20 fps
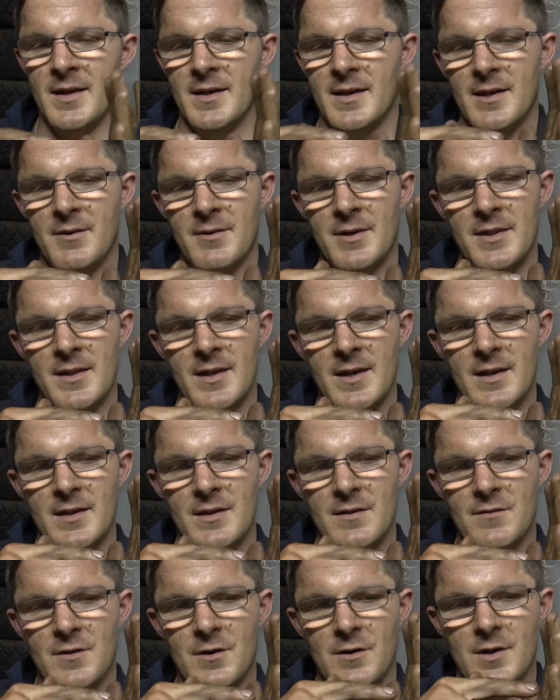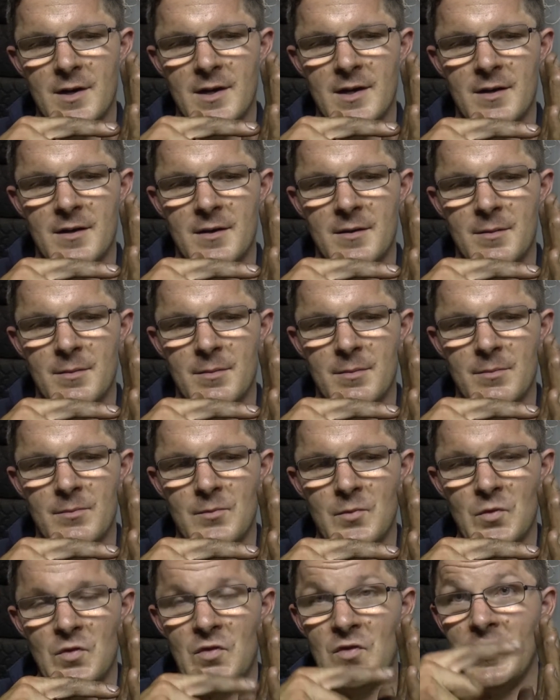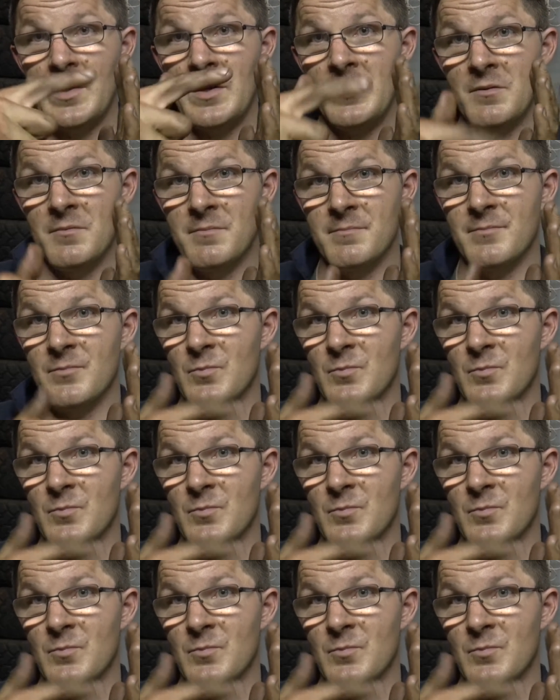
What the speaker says: Now in there you've got a seal,